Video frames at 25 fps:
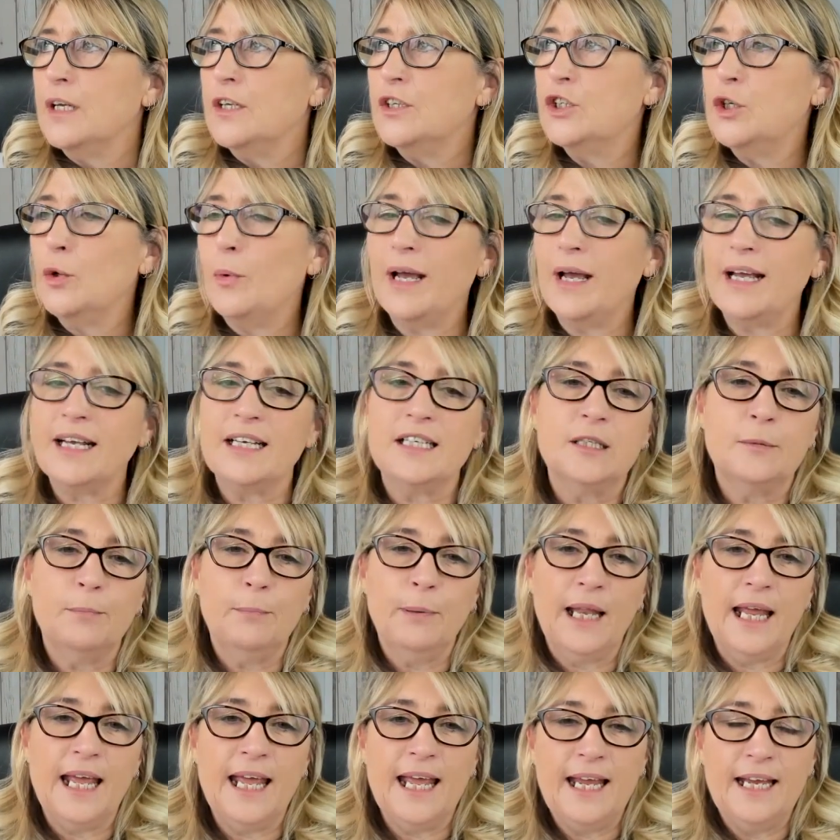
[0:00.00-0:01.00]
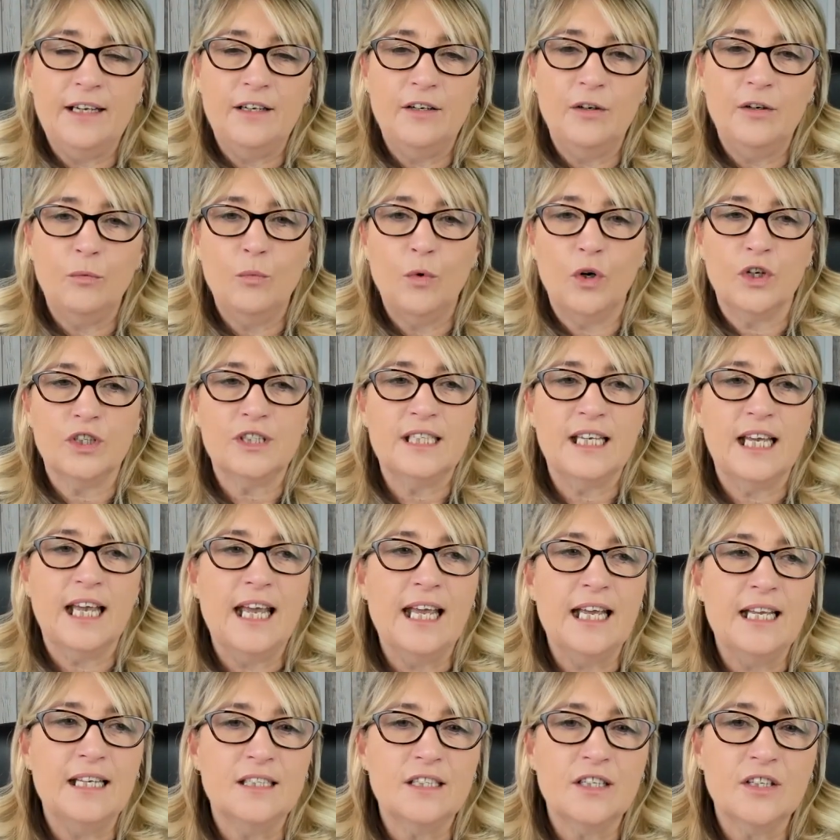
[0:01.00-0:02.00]
to explain what it
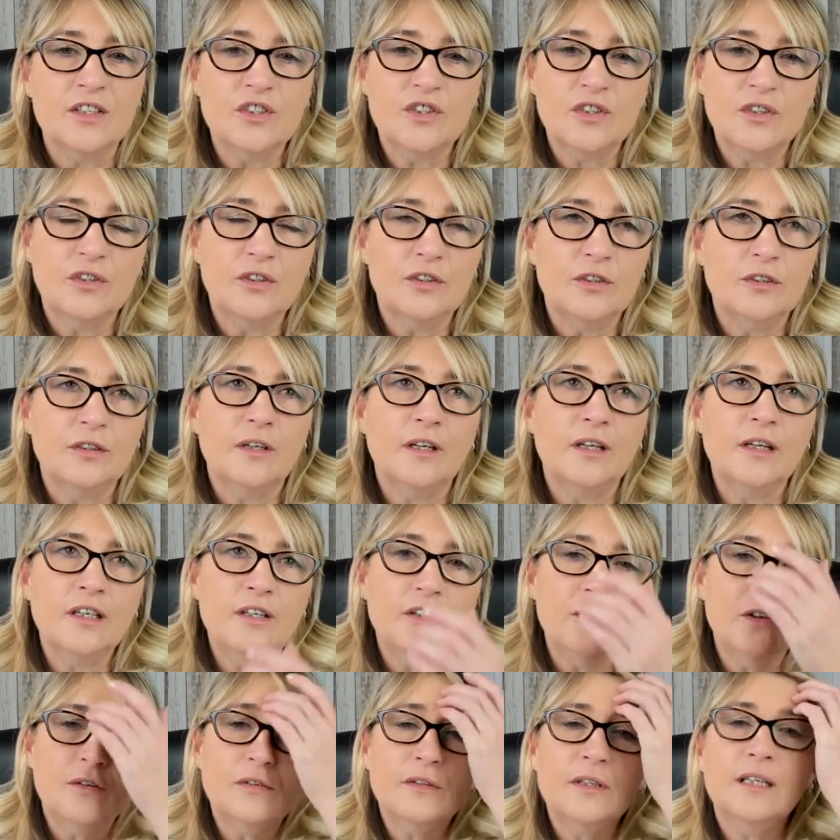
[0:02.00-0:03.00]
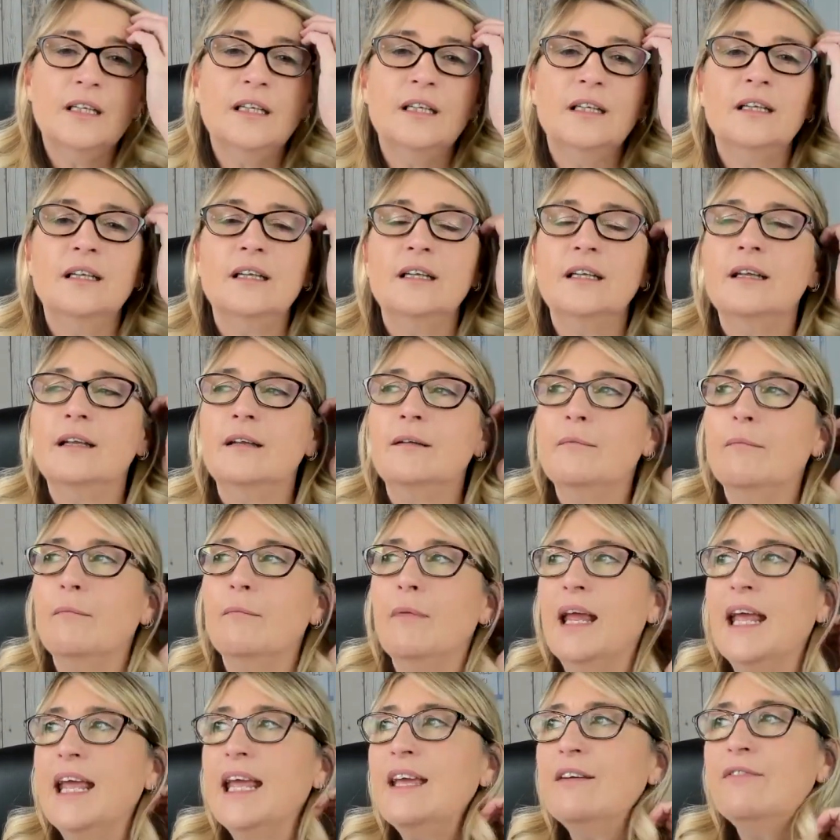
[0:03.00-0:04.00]
is. So, you know,
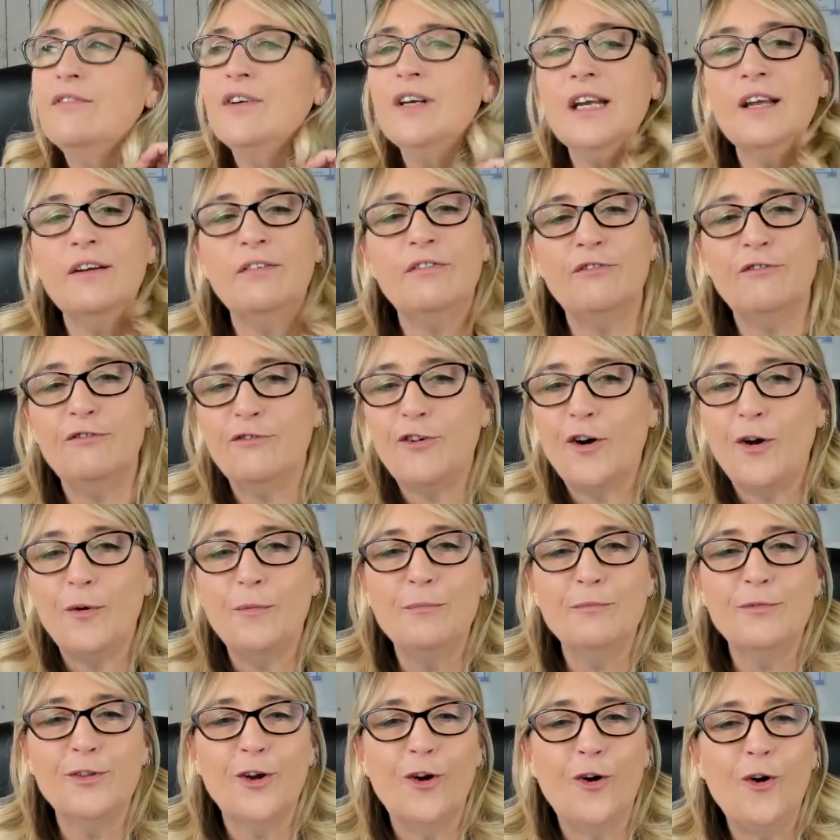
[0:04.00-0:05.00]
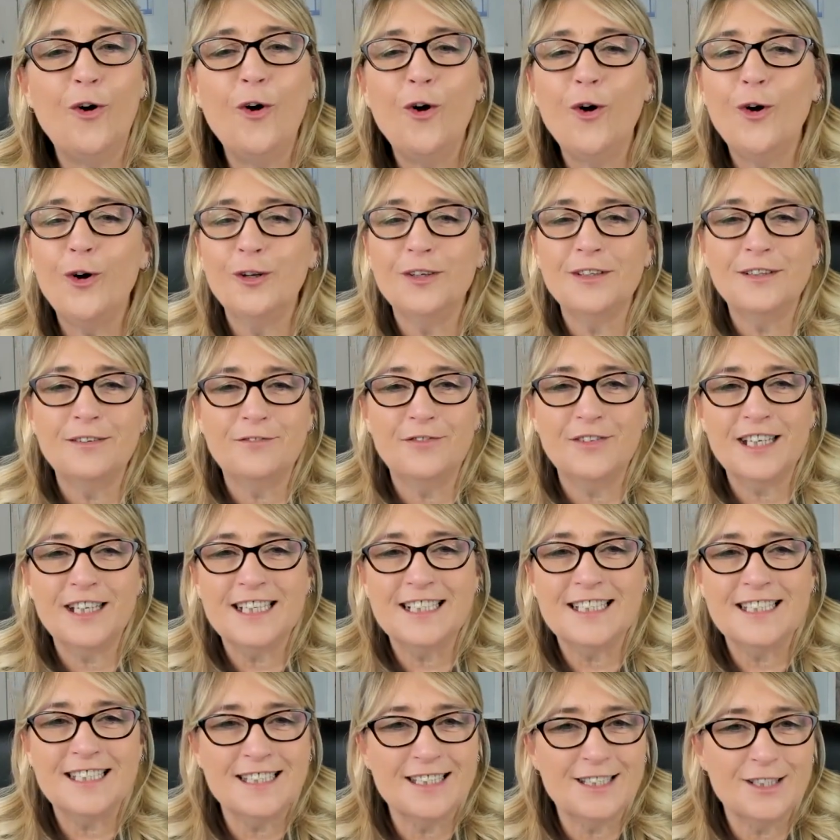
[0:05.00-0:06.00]
even if from the whole of
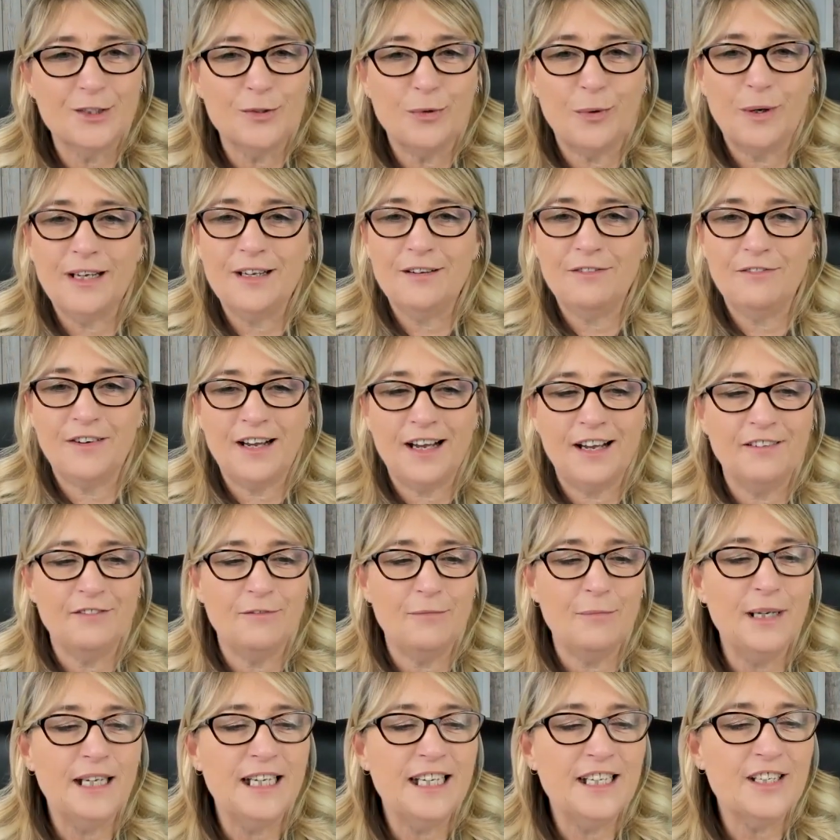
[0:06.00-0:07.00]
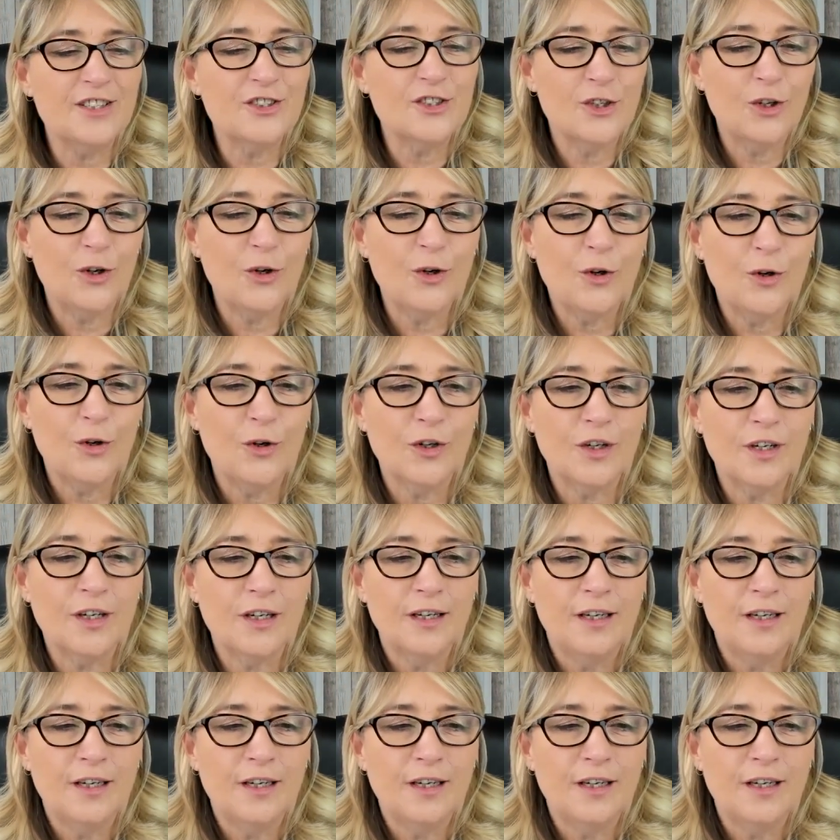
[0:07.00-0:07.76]
this 25-minute talk,